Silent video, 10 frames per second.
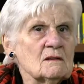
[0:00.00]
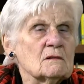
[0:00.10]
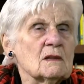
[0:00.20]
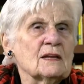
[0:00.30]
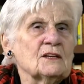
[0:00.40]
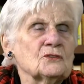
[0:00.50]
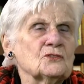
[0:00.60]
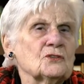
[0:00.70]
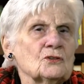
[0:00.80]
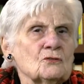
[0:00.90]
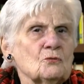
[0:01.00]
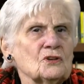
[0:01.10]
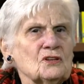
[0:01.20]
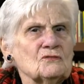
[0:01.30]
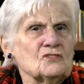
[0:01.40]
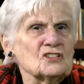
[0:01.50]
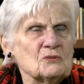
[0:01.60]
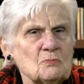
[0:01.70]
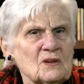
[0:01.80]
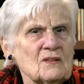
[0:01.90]
like you do when you've
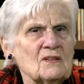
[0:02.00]
just been